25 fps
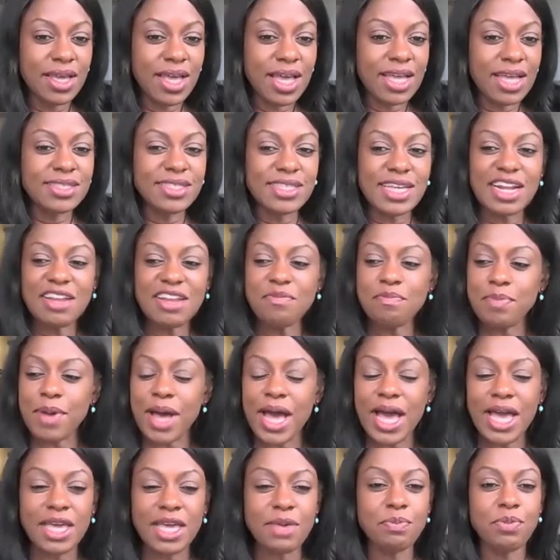Instead of
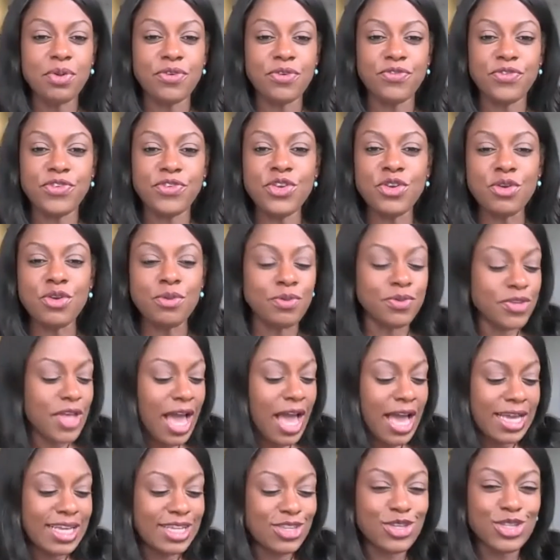buying perfumes,
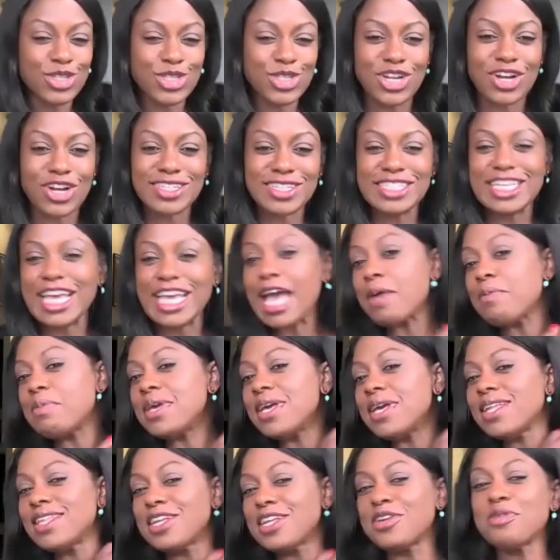I could just start
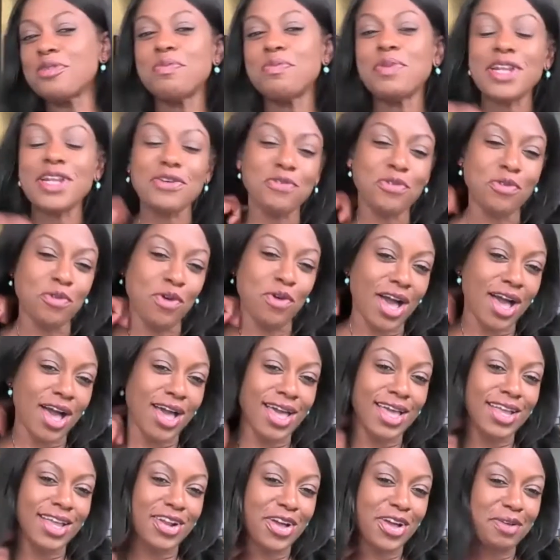dabbing a little bit of
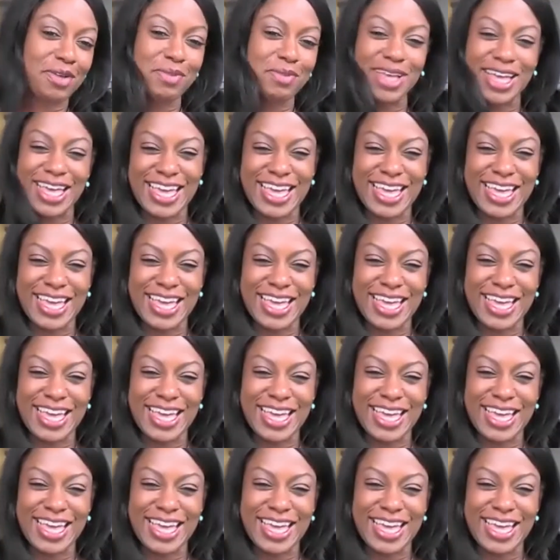wine on.